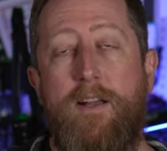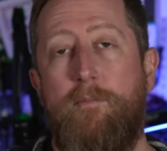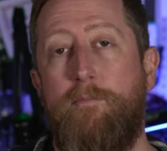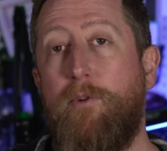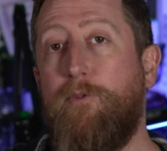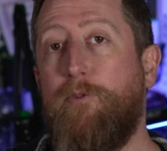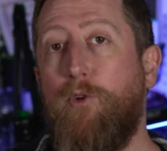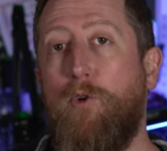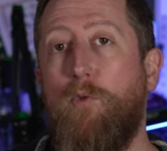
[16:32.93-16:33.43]

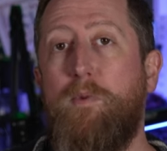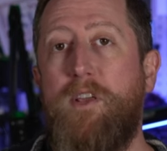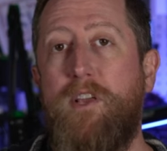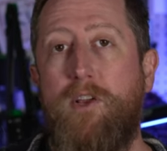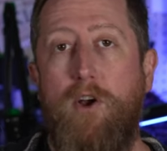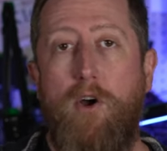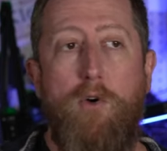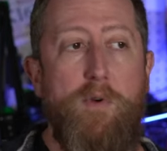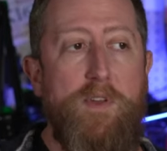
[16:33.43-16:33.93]
before we
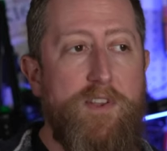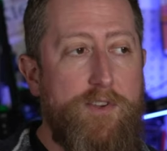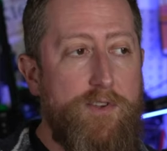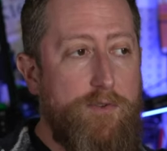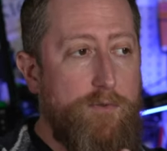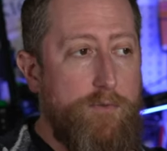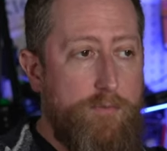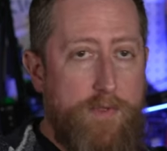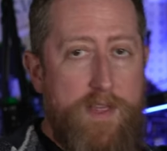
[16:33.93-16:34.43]
go
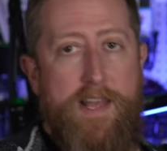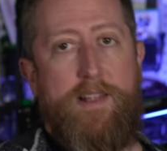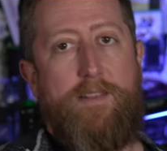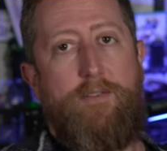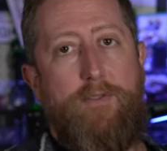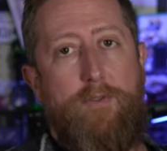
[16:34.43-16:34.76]
into then